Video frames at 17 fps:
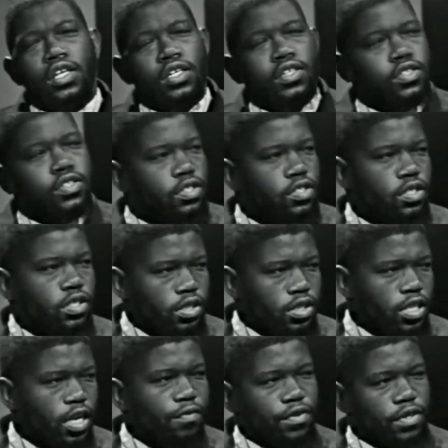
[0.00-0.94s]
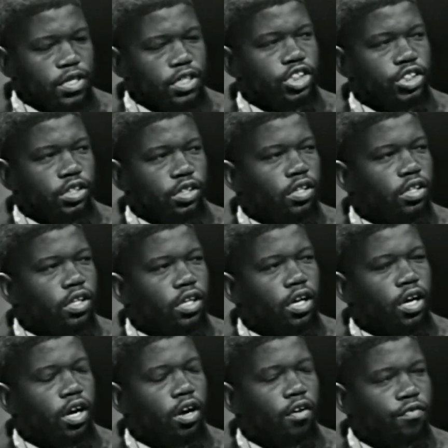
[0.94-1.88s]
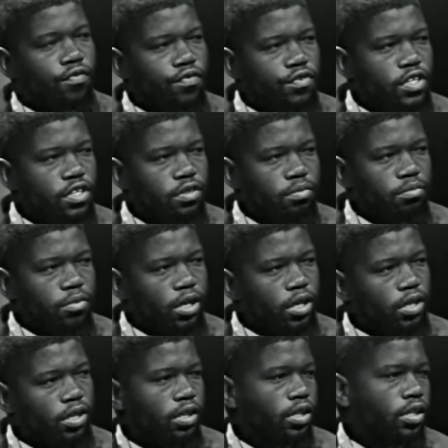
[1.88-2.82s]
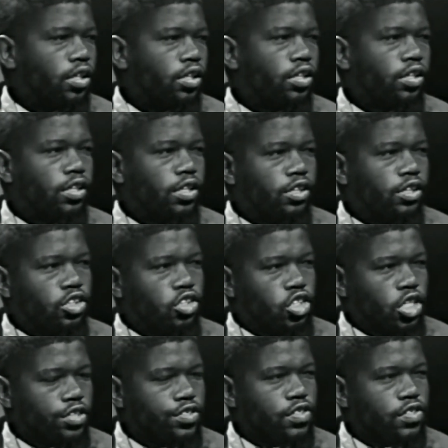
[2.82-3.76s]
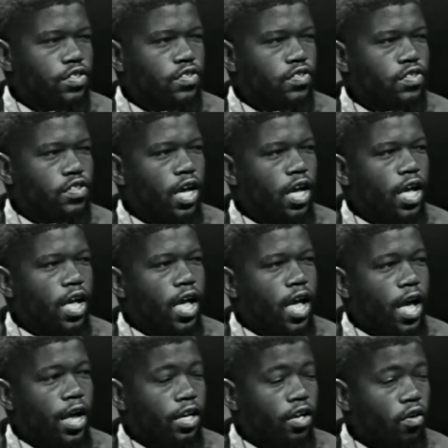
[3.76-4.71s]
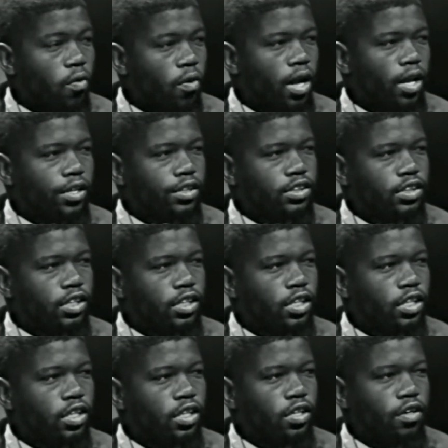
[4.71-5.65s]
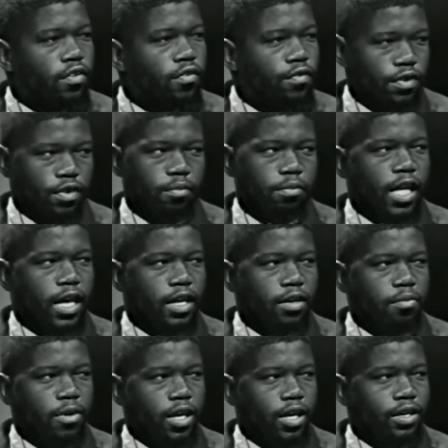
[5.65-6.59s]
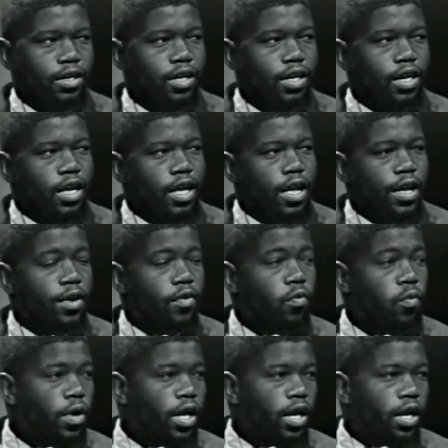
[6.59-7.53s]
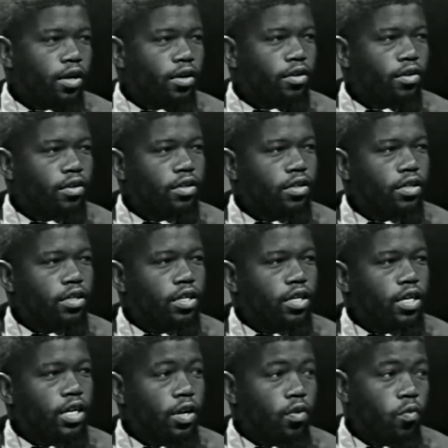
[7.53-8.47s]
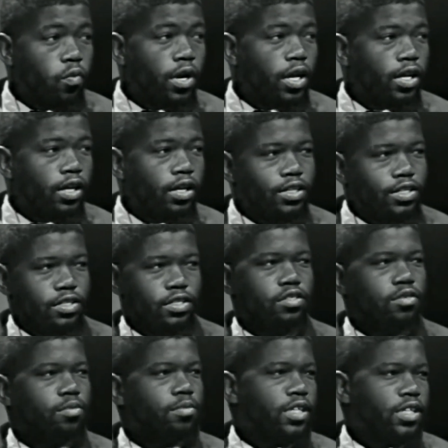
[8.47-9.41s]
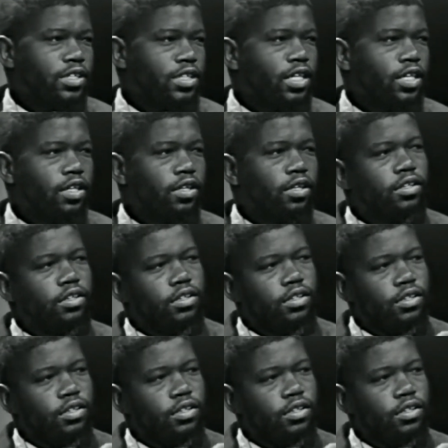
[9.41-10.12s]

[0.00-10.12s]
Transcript: is the definition of freedom, justice, and equality for the black man, and where and when is it to be attained?